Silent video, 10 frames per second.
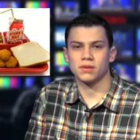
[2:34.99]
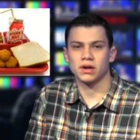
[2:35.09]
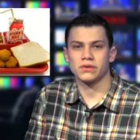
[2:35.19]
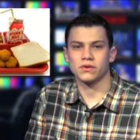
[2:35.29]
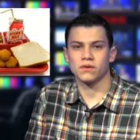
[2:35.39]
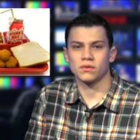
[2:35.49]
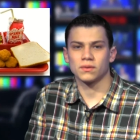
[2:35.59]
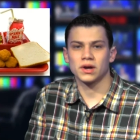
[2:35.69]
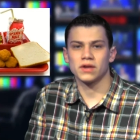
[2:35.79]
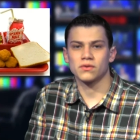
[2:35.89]
bites over
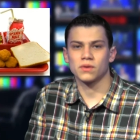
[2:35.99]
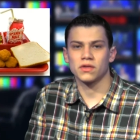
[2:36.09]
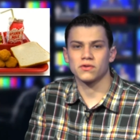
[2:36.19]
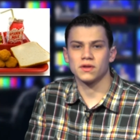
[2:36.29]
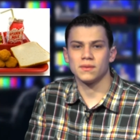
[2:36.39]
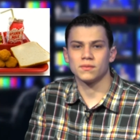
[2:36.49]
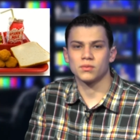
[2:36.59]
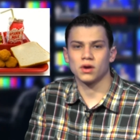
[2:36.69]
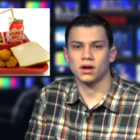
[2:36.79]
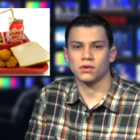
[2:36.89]
rice with steamed
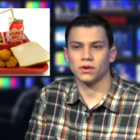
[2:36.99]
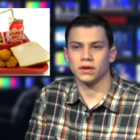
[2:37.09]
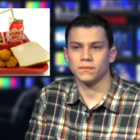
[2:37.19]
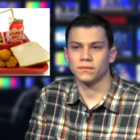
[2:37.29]
broccoli.